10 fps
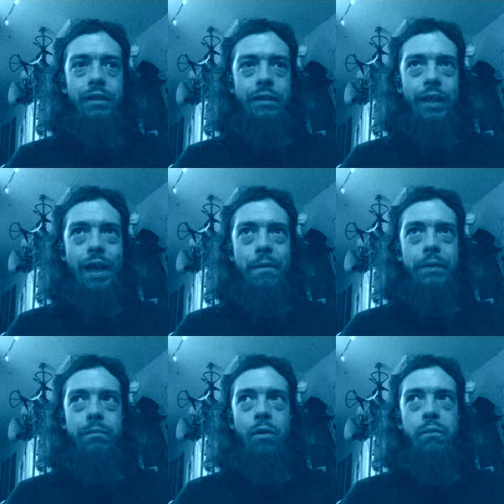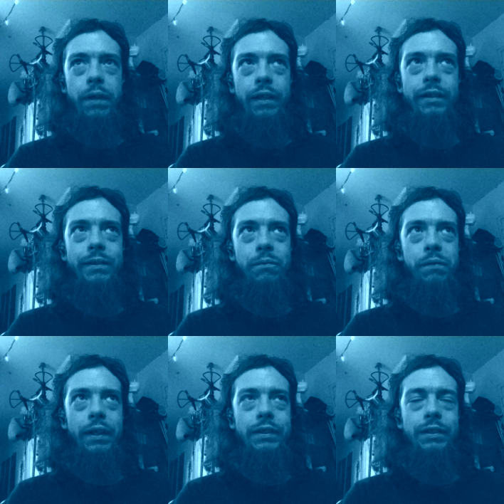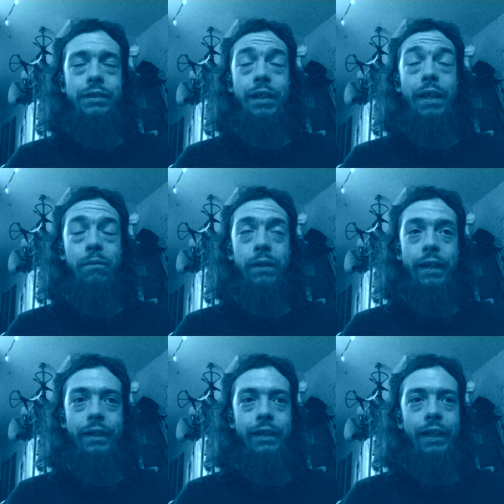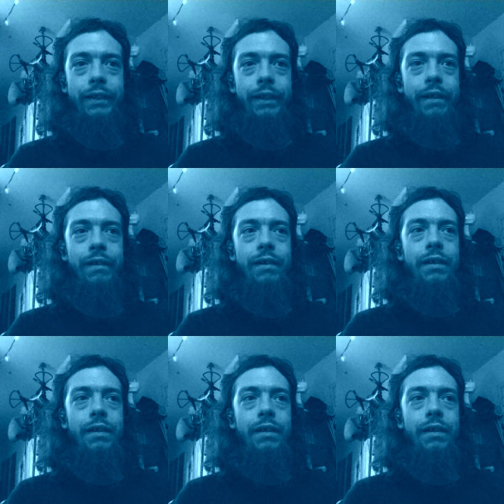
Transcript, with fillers: They have it in both English and French. Thankfully, I didn't have to